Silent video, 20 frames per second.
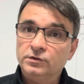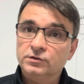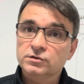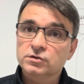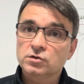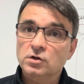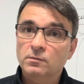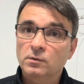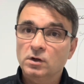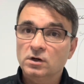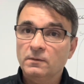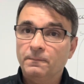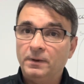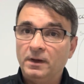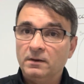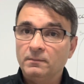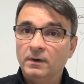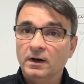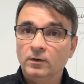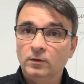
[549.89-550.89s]
So I'm gonna pay
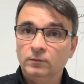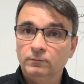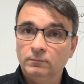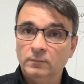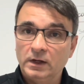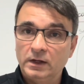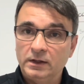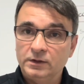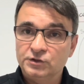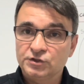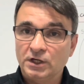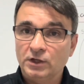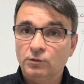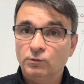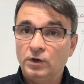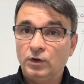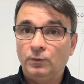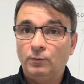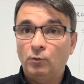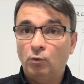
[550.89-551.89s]
my
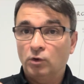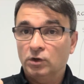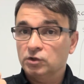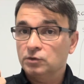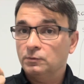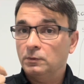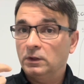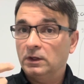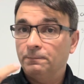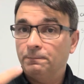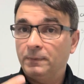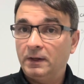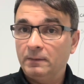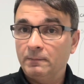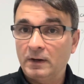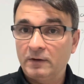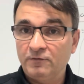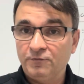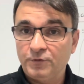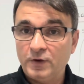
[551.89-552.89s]
January mortgage, I'm gonna pay
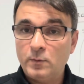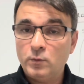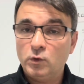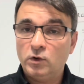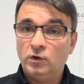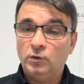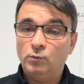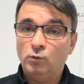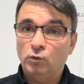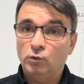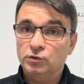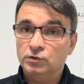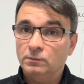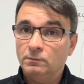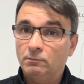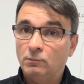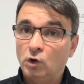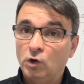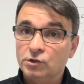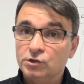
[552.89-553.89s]
my February mortgage,
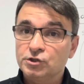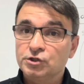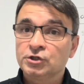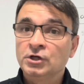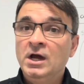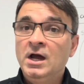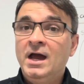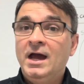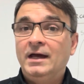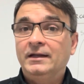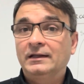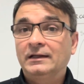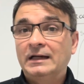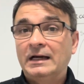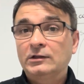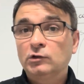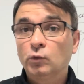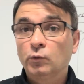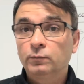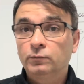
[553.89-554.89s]
March, and I
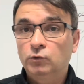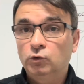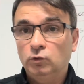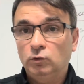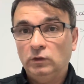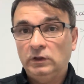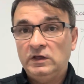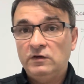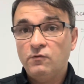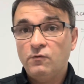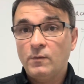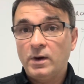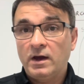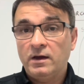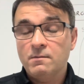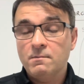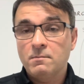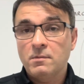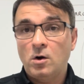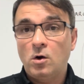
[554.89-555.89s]
like to leave
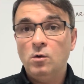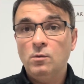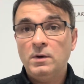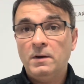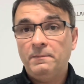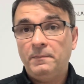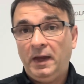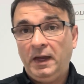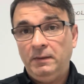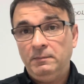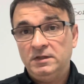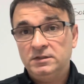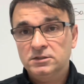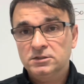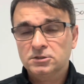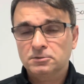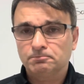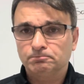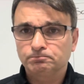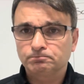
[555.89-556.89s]
all my payments,